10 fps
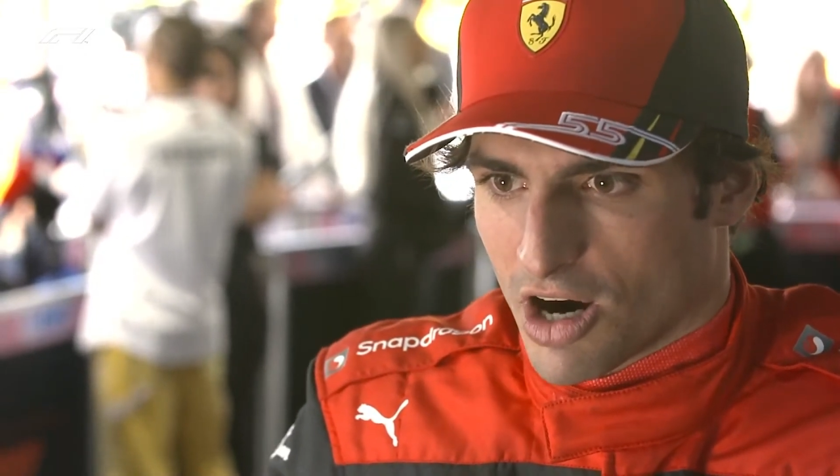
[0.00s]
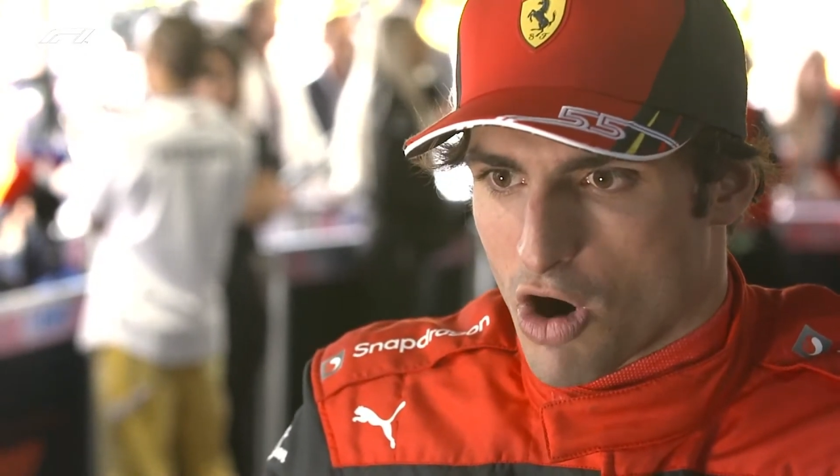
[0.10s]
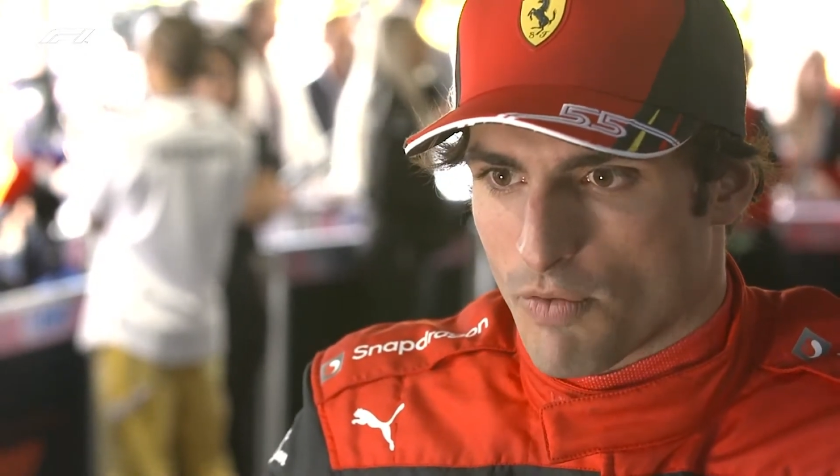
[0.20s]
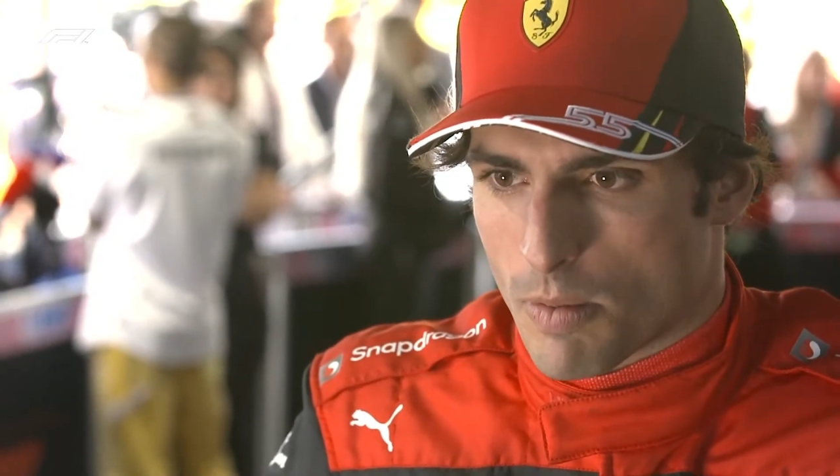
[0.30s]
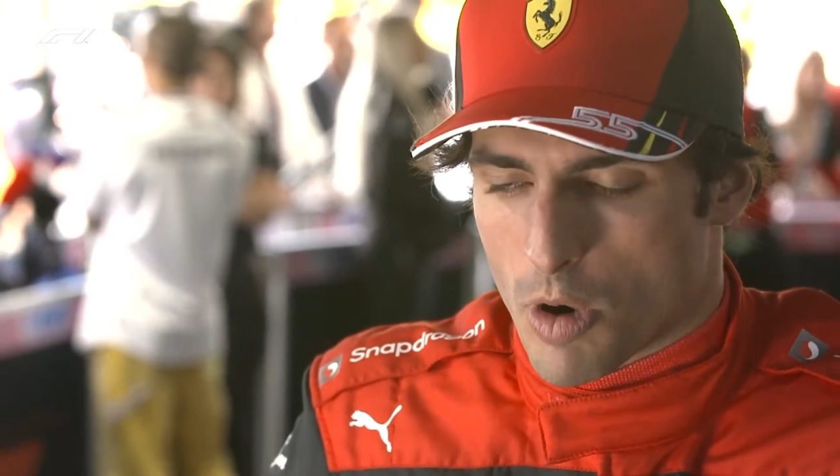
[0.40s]

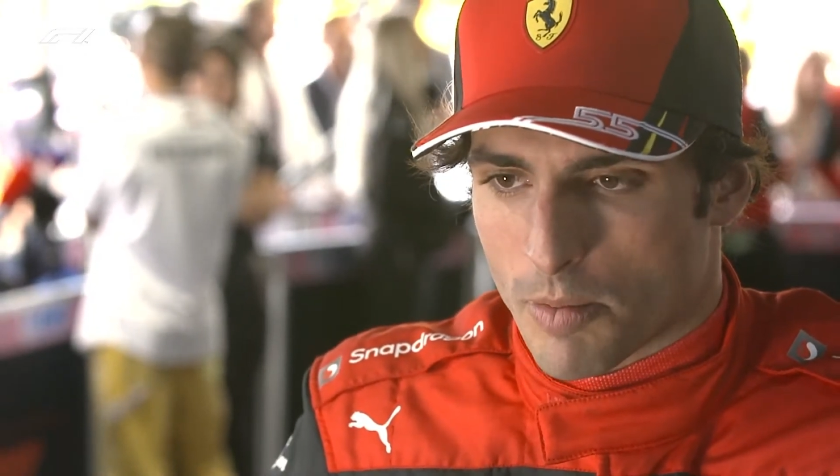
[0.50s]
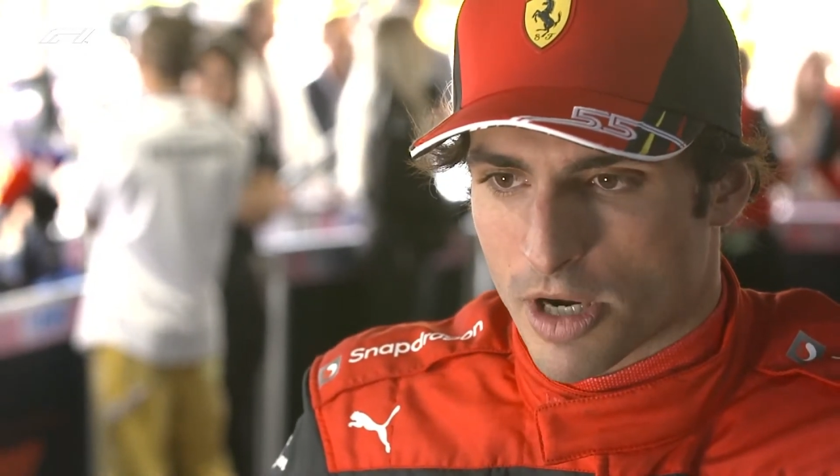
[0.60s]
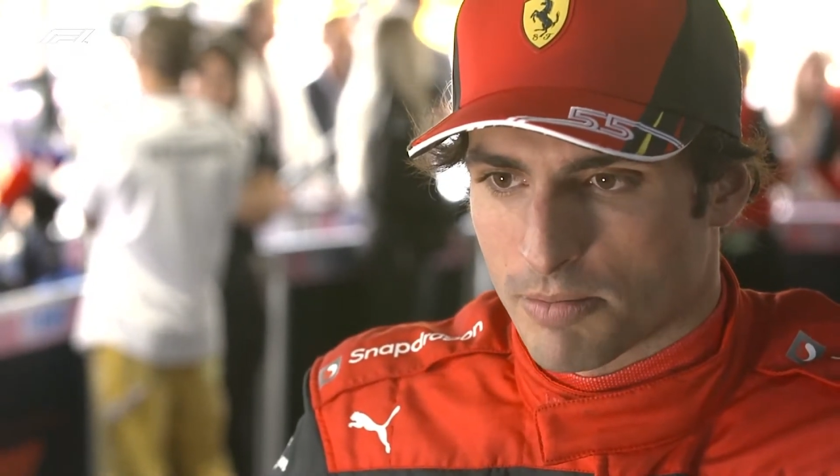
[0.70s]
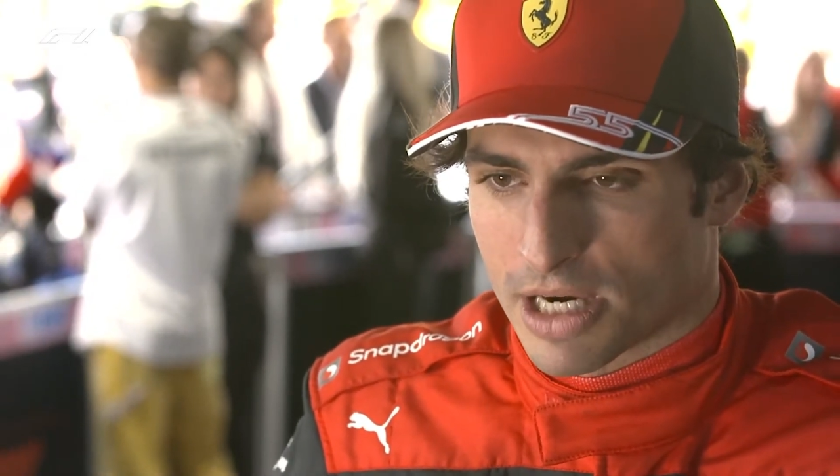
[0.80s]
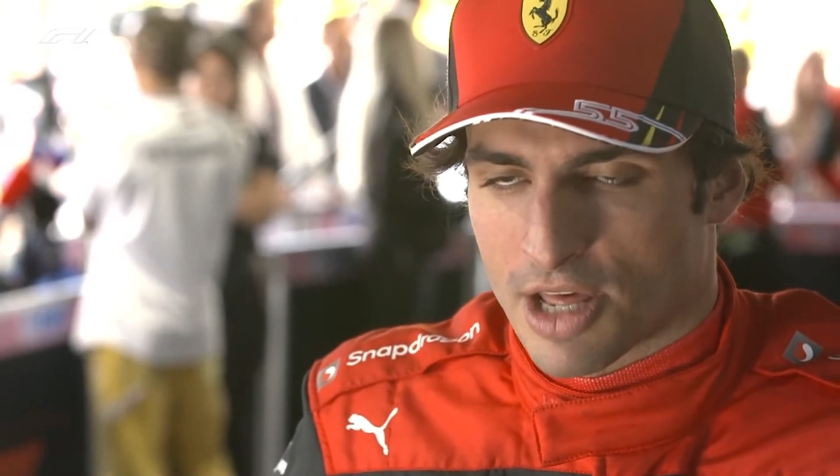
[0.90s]
a
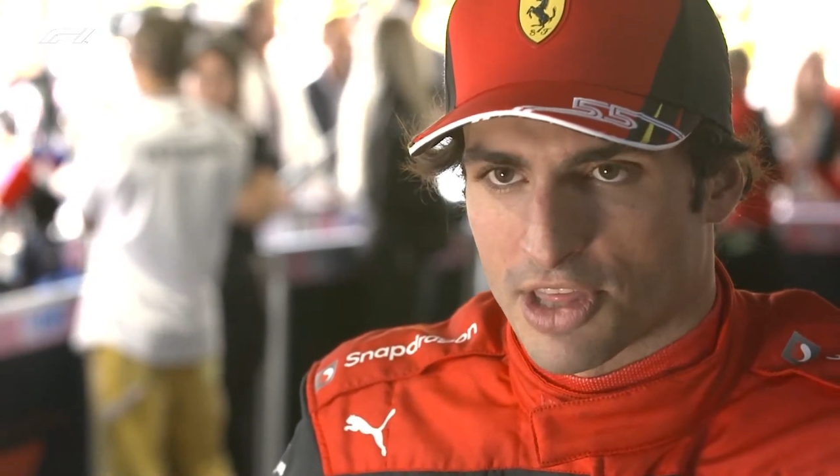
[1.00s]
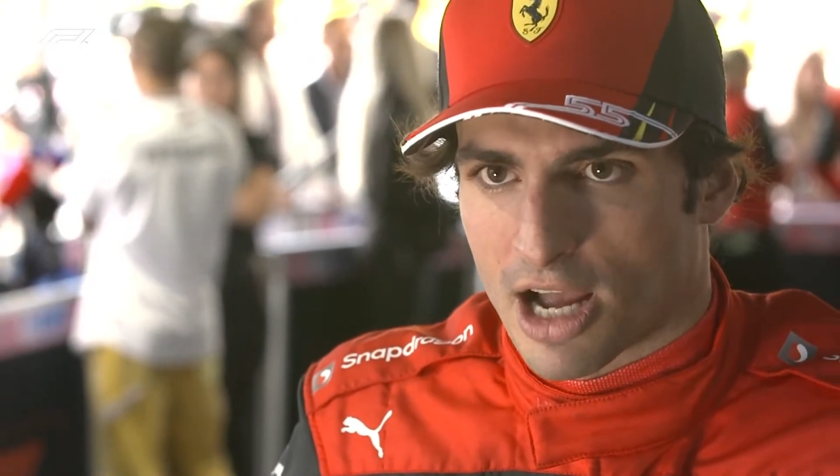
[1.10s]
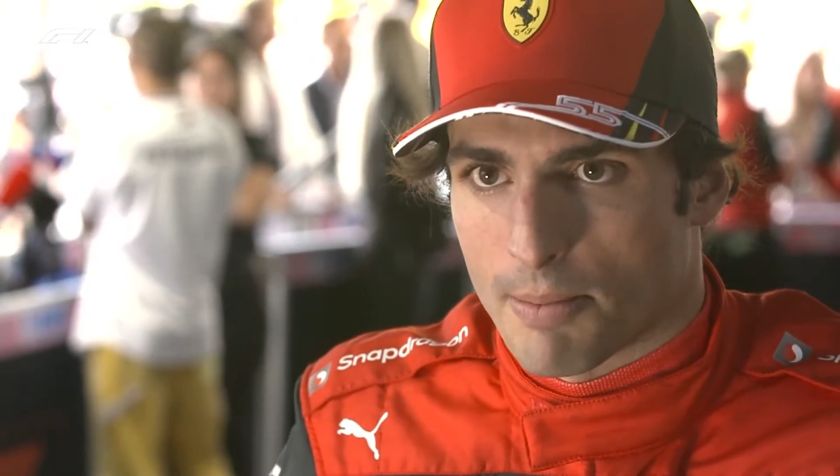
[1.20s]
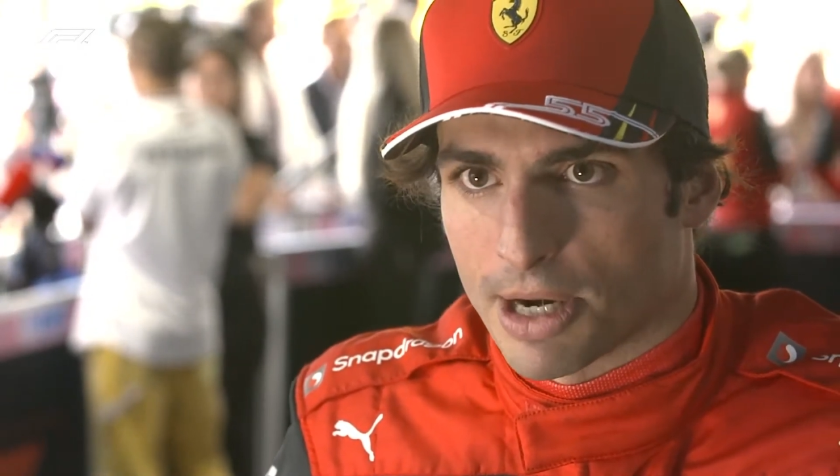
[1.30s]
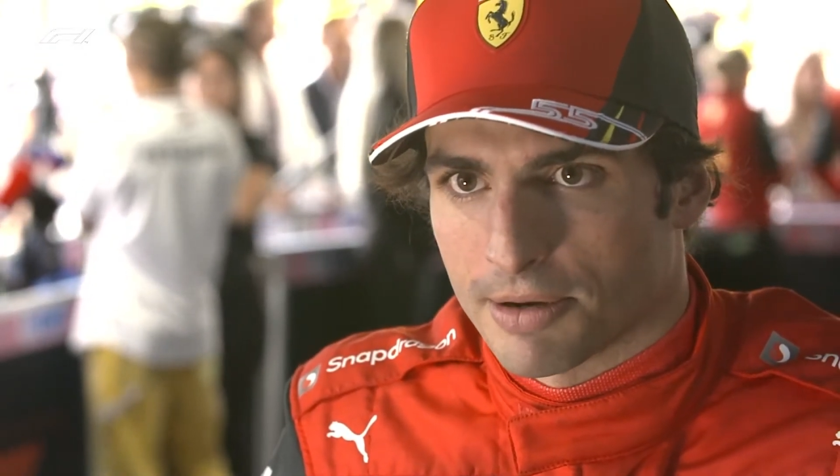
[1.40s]
moment, but nothing
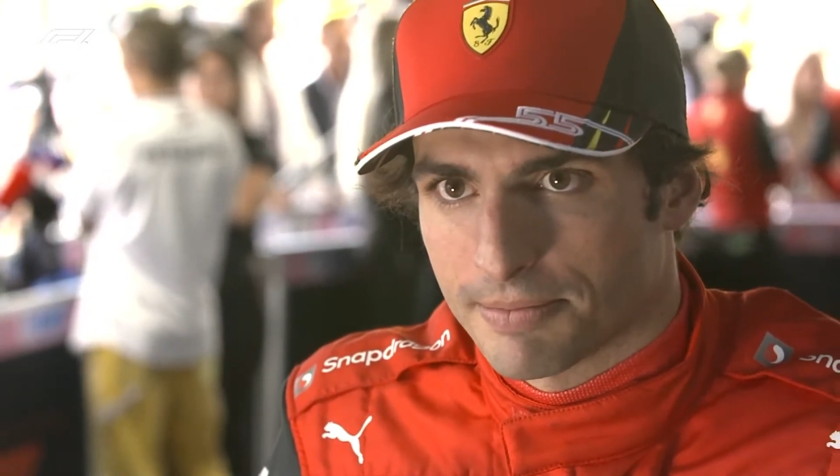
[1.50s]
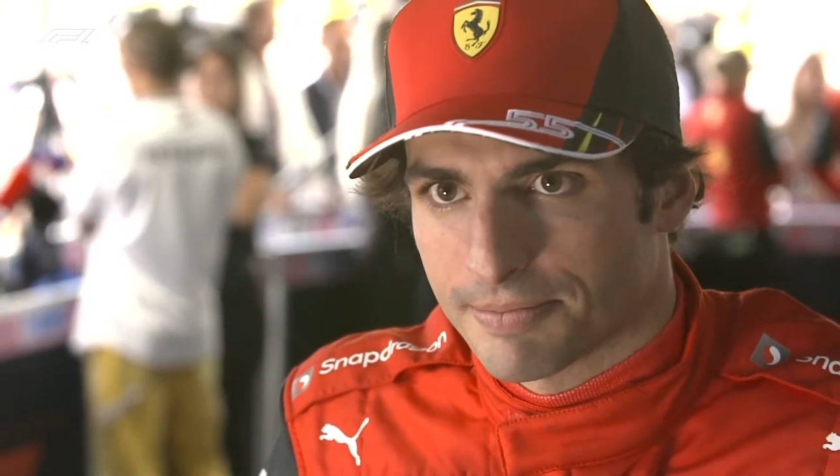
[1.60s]
happened.